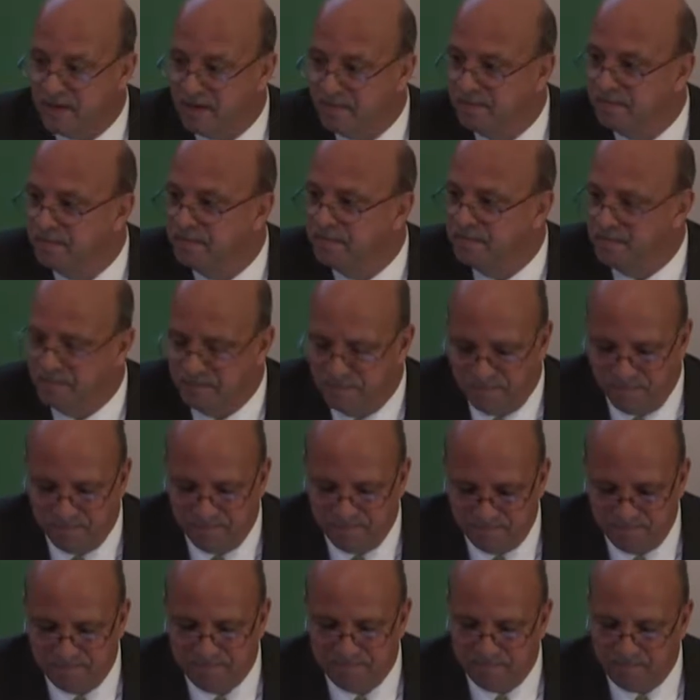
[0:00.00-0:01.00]
I'm
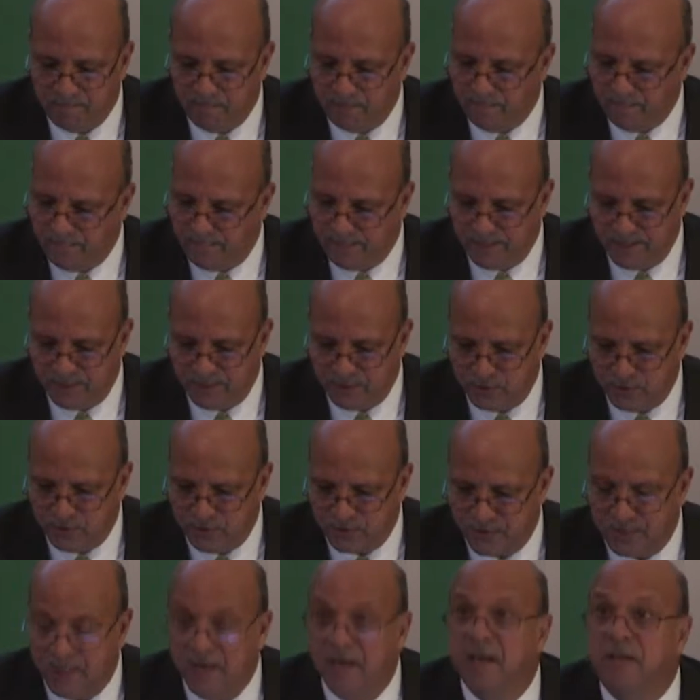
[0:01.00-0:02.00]

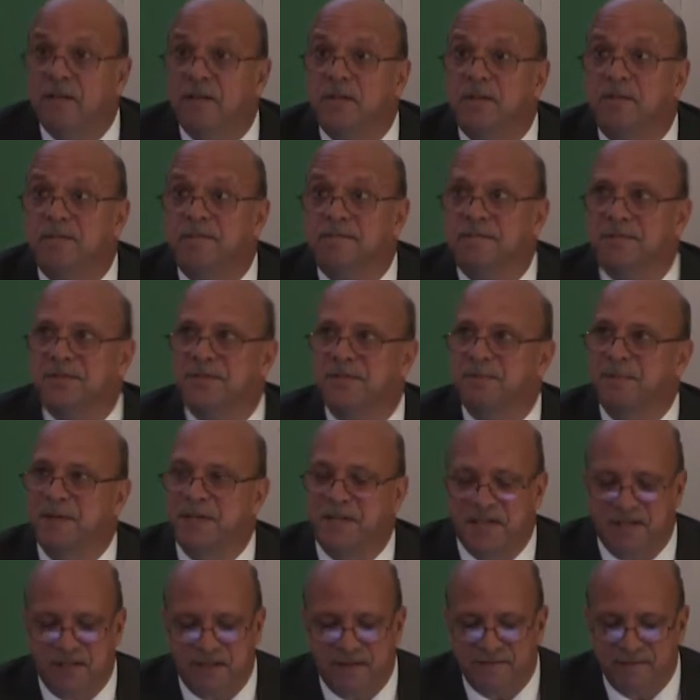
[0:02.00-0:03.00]
just can't
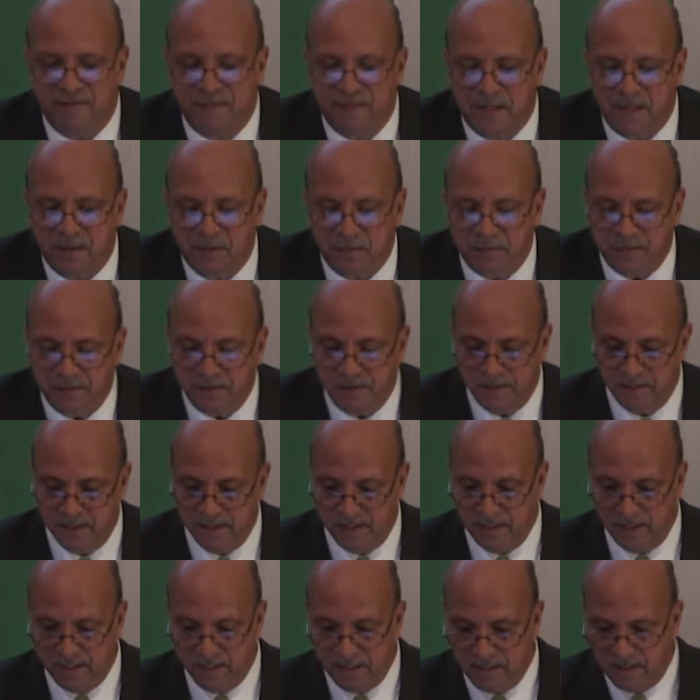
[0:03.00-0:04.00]
speak enough about
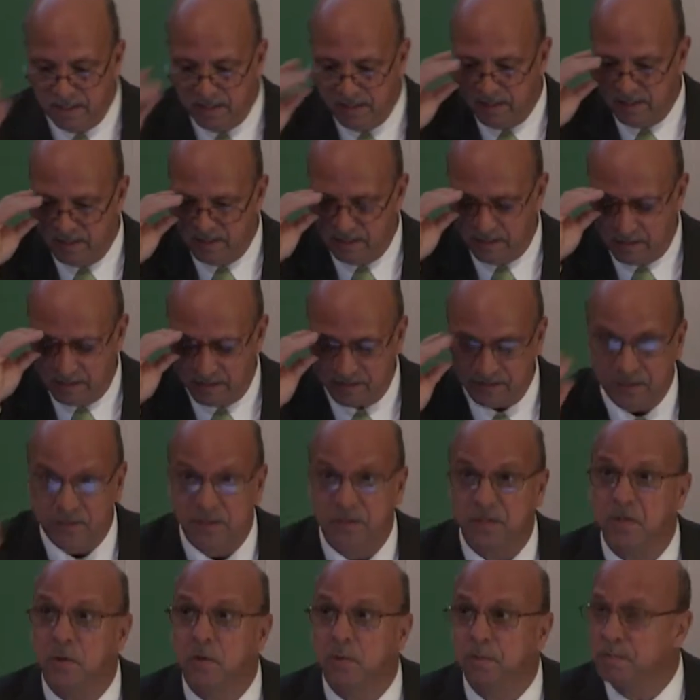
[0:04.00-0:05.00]
because it's
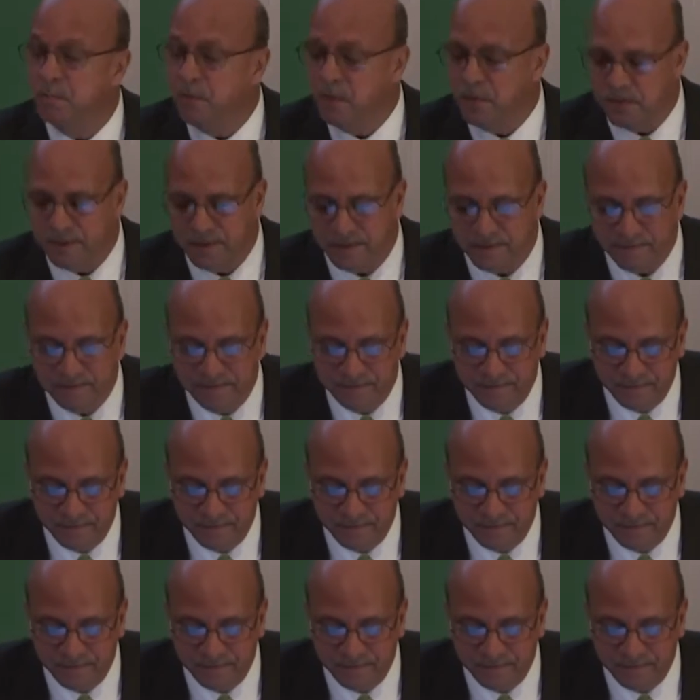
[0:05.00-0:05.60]
so important.